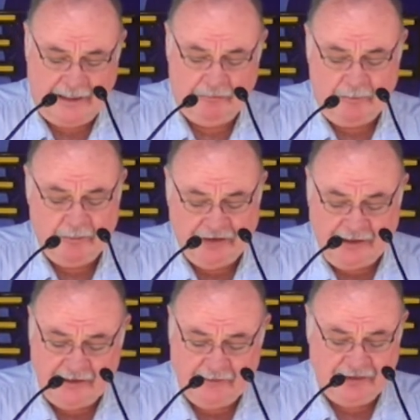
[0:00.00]
and
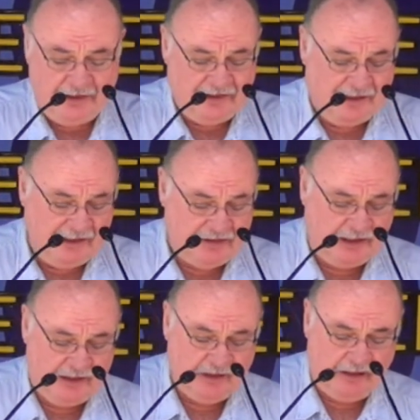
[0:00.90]
representatives of the Sikh
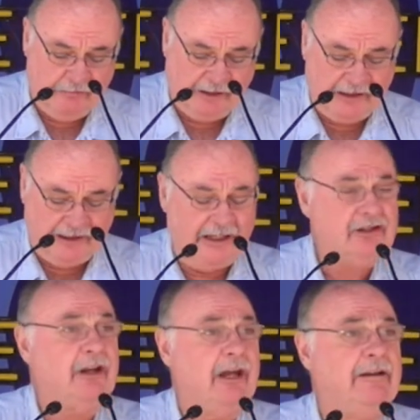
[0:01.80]
Genocide
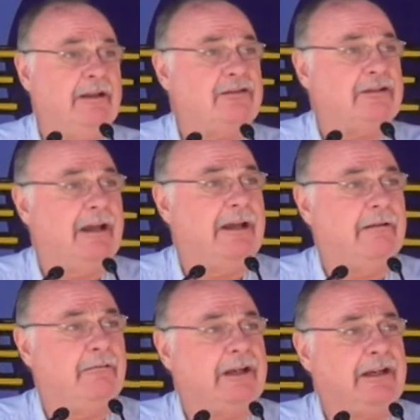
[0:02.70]

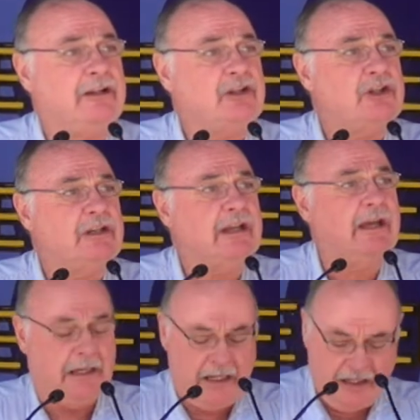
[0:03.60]
Recognition
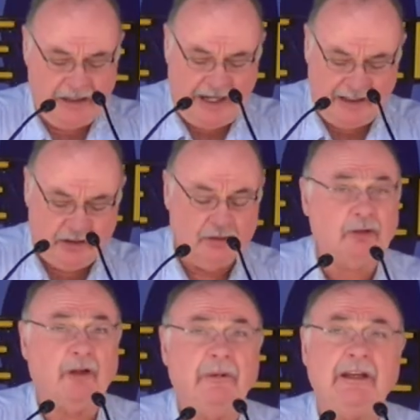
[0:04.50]

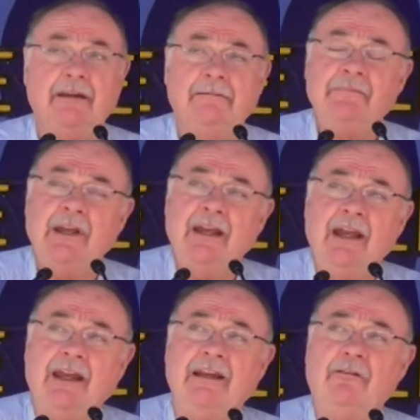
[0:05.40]
National Committee.
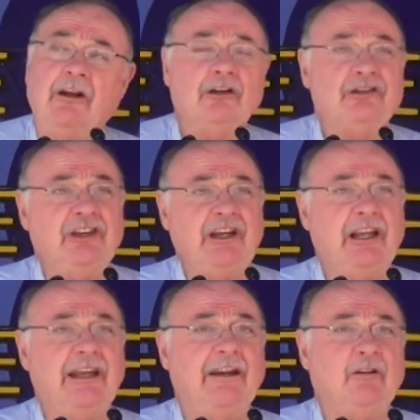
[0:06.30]
And if I could
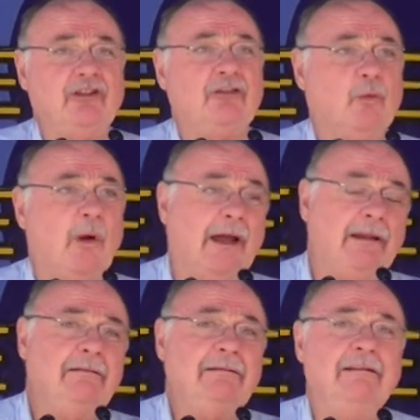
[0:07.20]
single out just
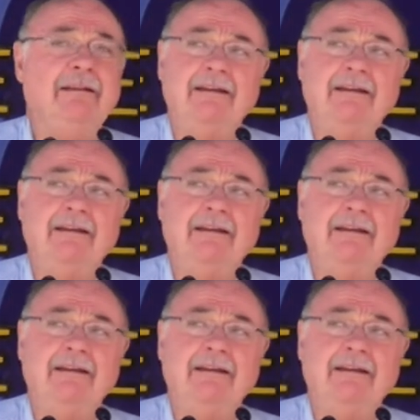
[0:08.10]
one,